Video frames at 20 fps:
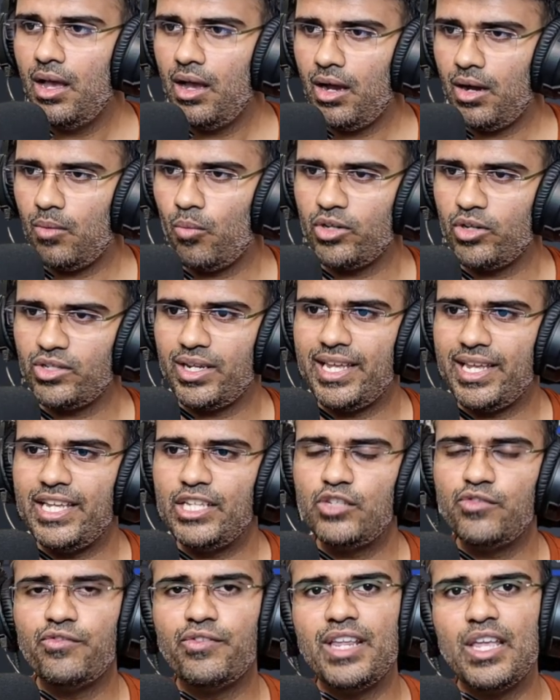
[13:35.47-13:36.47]
what
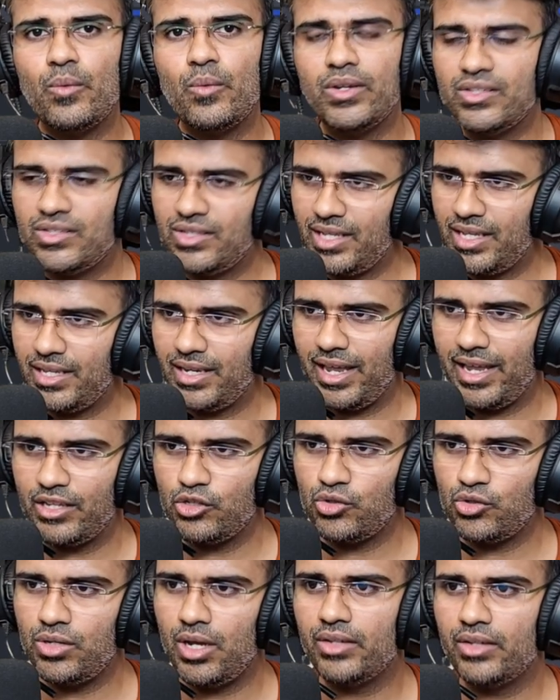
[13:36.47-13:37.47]
each frequency
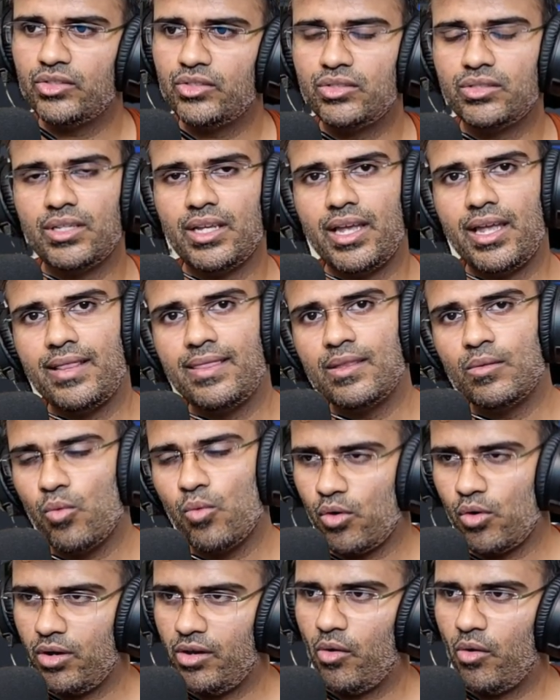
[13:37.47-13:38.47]
range does in the
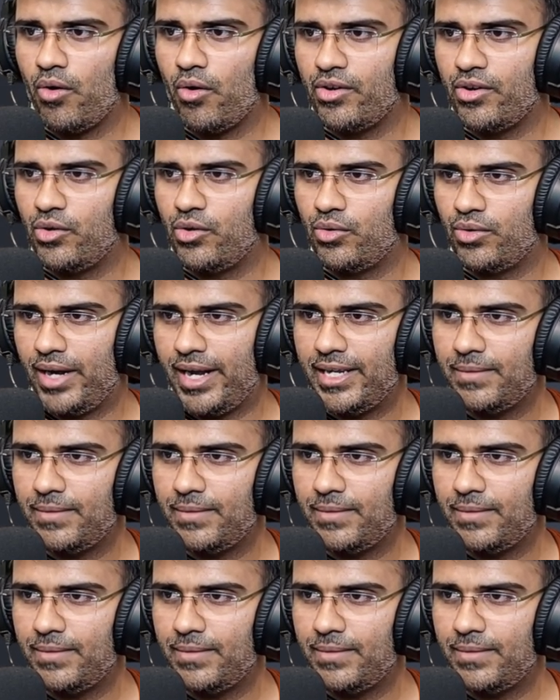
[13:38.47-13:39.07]
vocal audio, right?